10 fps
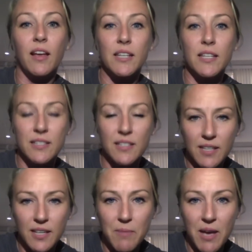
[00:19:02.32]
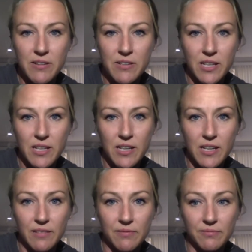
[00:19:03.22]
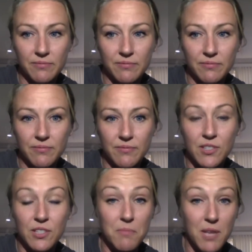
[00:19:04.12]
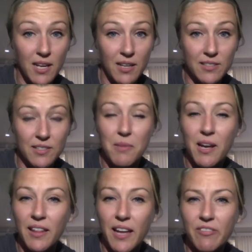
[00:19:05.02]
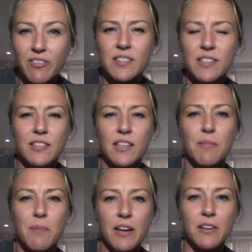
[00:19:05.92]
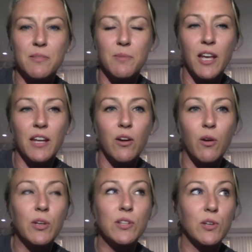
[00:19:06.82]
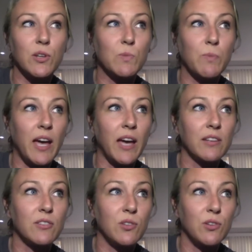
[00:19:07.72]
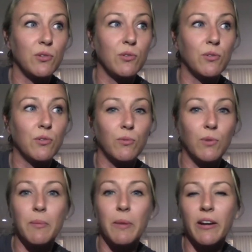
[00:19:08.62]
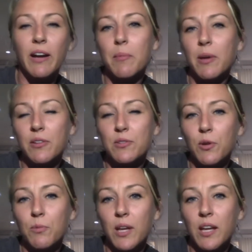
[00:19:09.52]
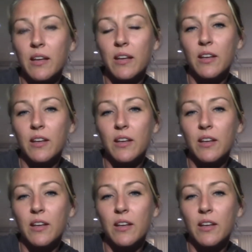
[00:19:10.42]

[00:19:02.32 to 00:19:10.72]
is this going to matter in a year to me, to my life? Is this going to matter to me? And it always goes back to what my grandmother told me,